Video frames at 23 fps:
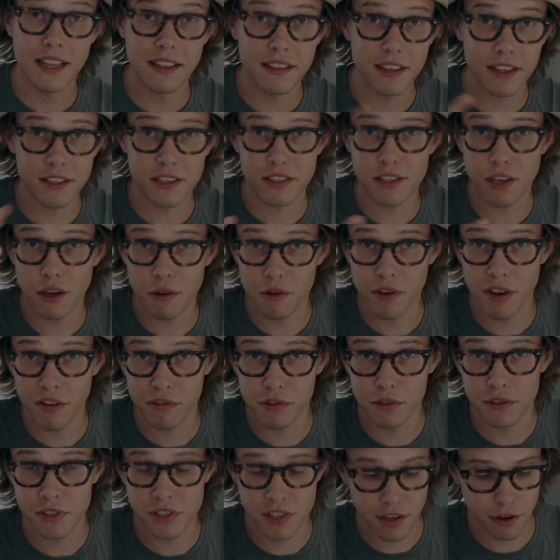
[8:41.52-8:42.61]
that's how you have
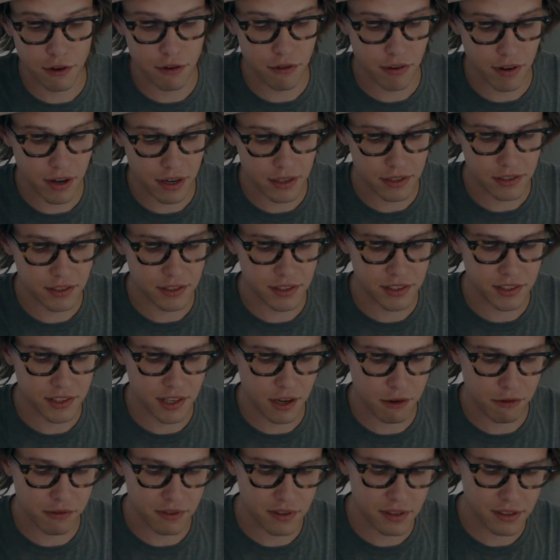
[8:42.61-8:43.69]
to synchronize the
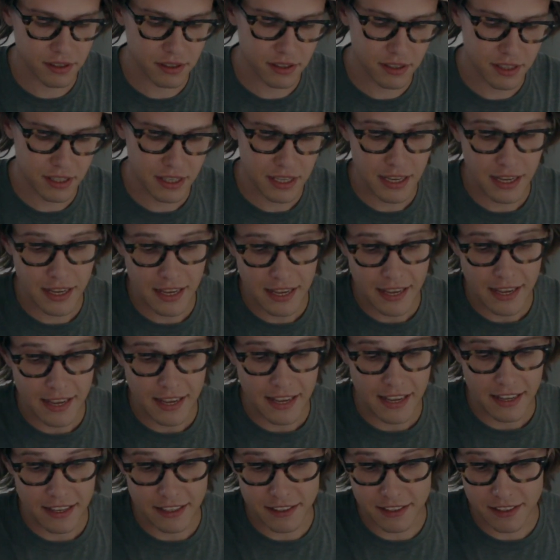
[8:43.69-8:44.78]
sound,
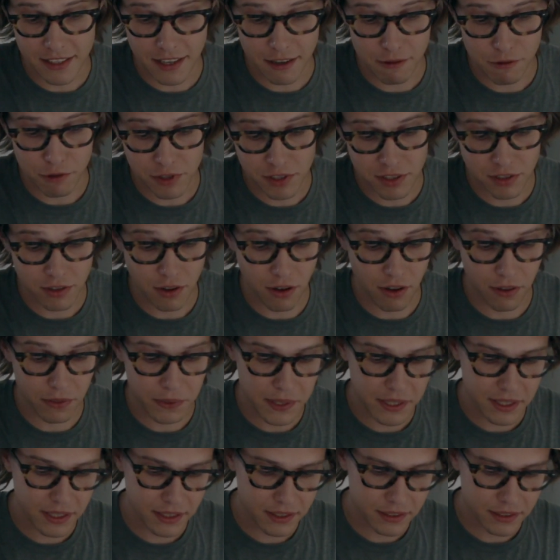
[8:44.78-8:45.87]
as I was taught.